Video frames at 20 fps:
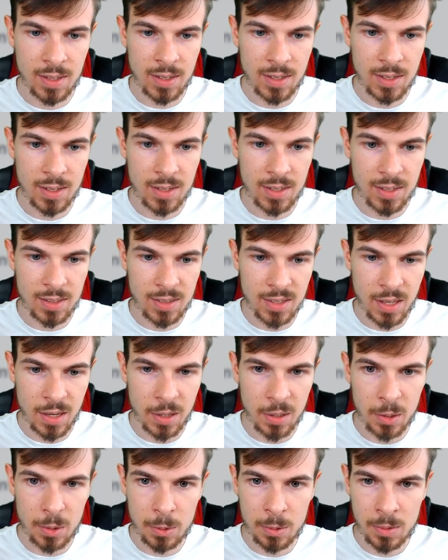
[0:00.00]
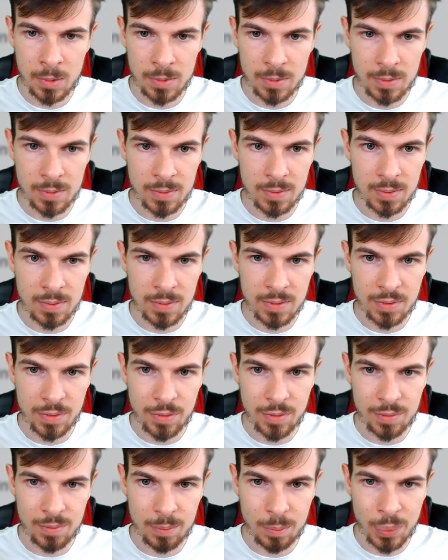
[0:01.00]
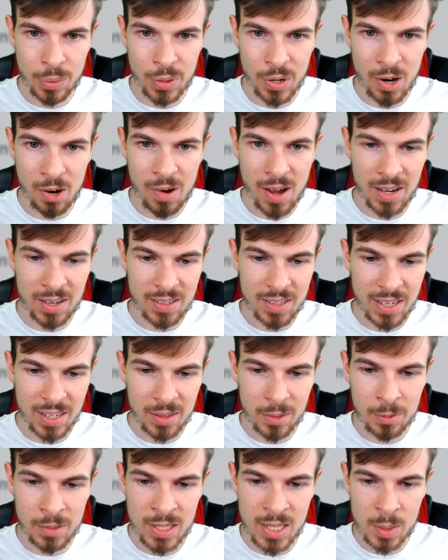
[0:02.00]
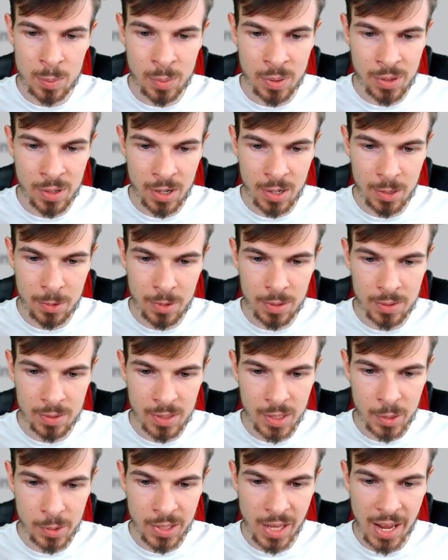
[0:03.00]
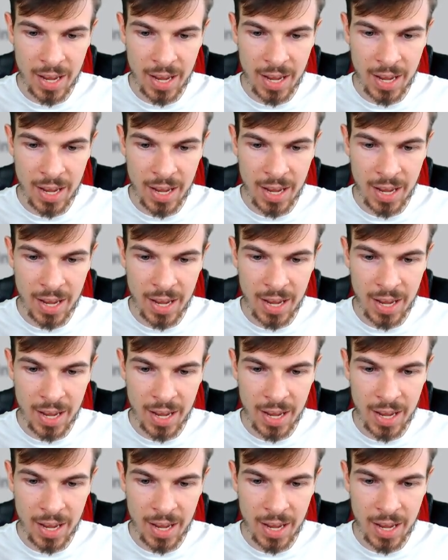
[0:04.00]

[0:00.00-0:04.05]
No. Pro, I don't need Pro. No thanks,